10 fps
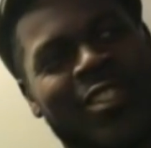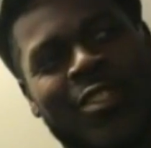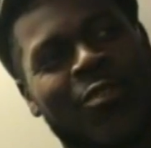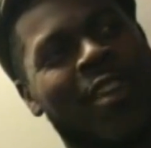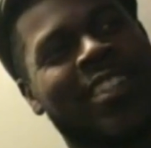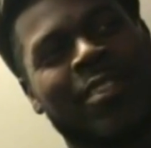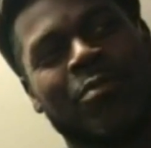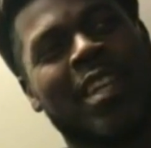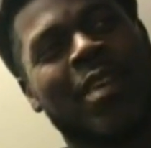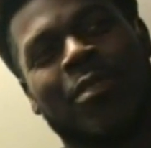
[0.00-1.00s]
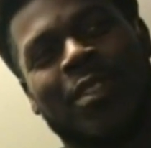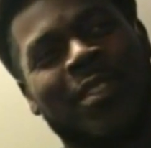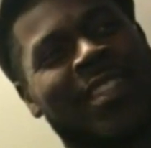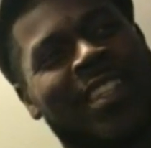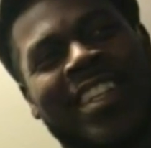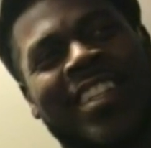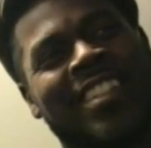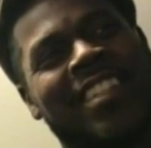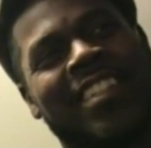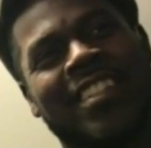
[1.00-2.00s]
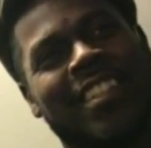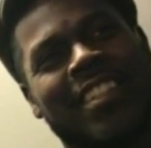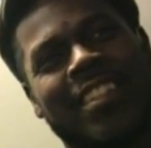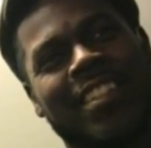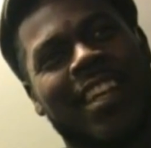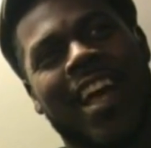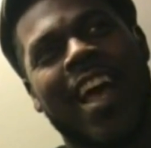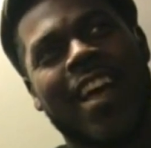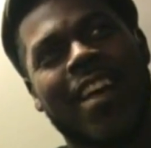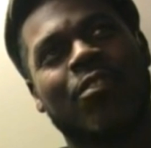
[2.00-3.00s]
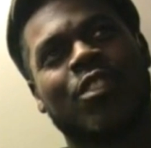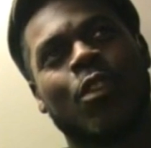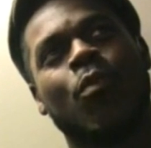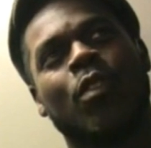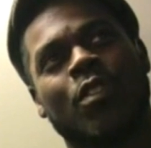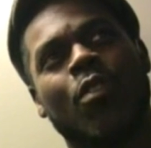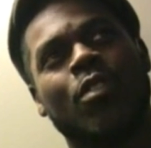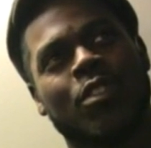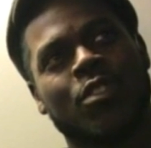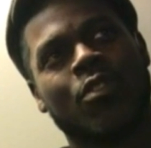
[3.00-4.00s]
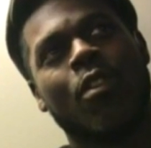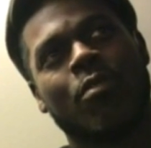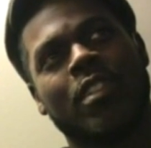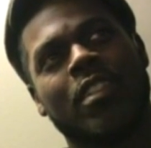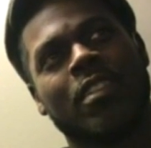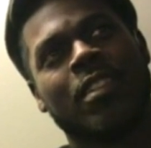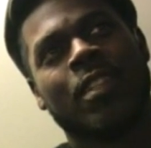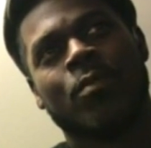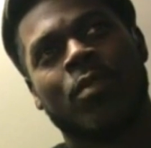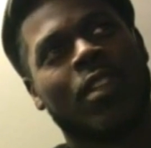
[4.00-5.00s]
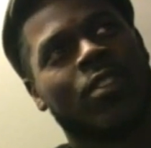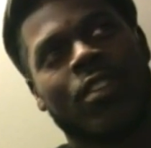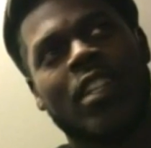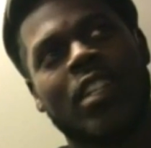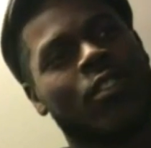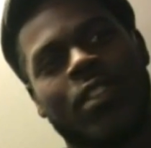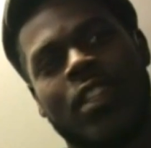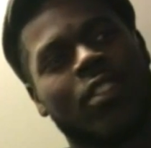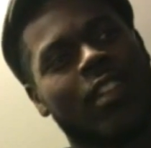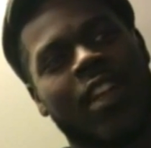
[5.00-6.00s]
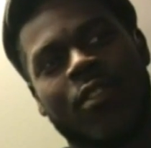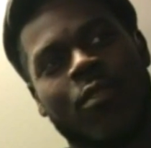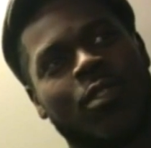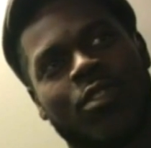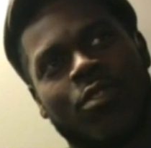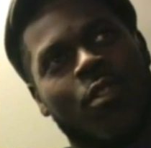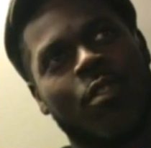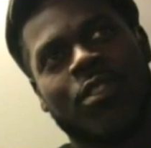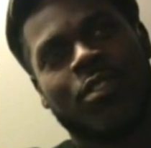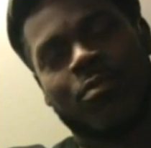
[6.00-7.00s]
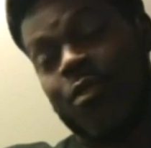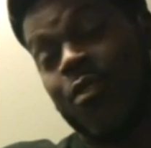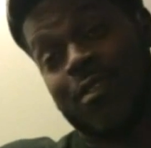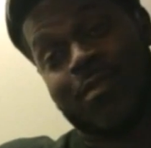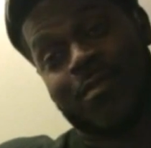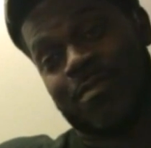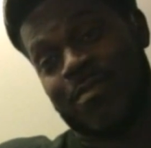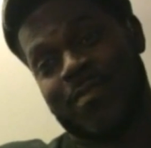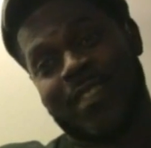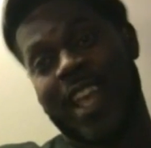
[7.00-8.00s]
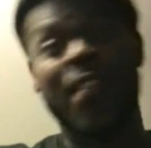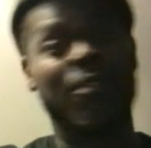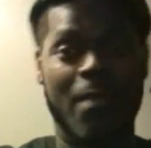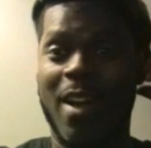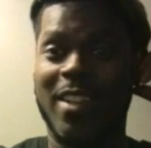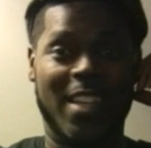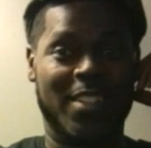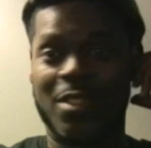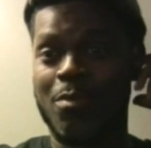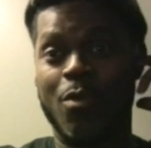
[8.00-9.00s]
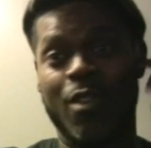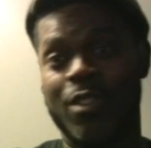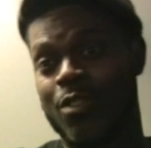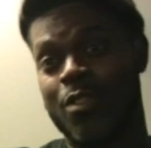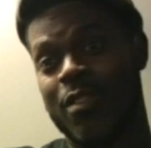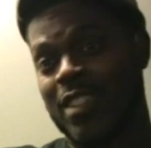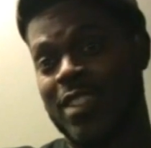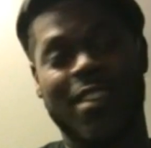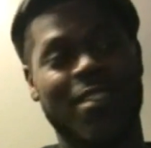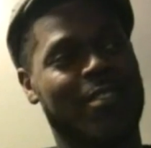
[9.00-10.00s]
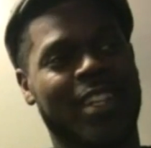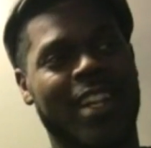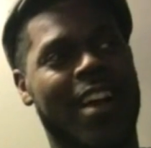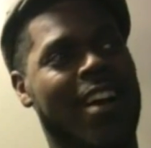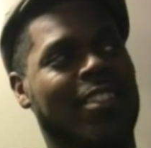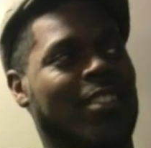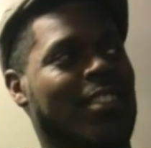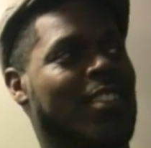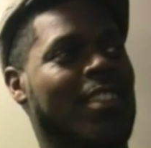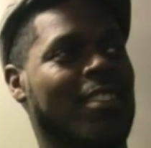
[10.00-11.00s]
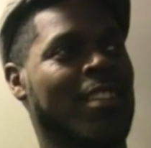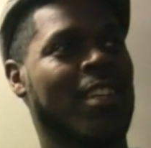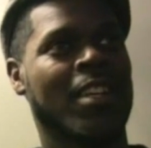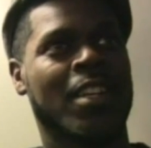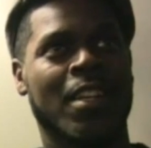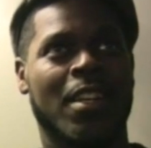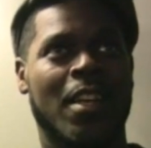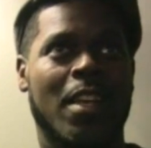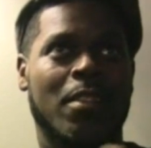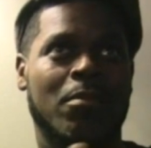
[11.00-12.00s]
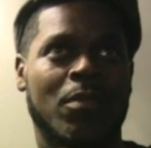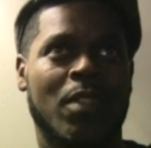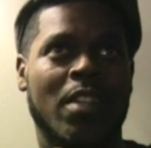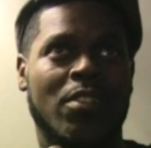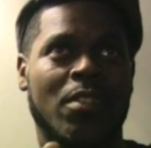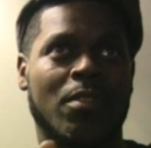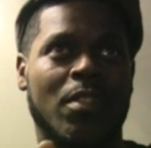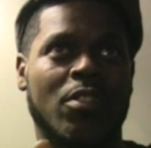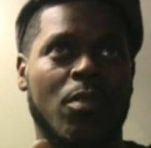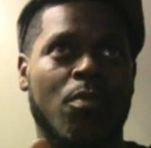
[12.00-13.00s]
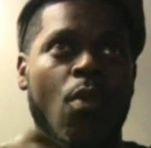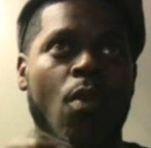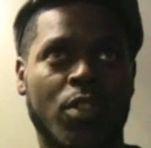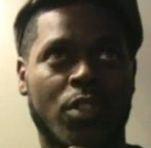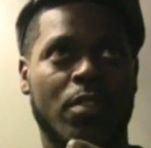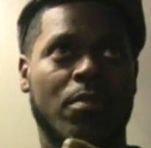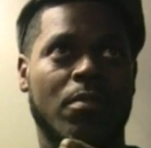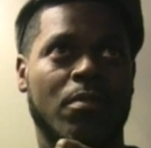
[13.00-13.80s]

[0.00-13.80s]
it's just great to be able to have someone know your story, because each and everyone's story is important. Everybody has an important story to tell, and I honestly think there's a portion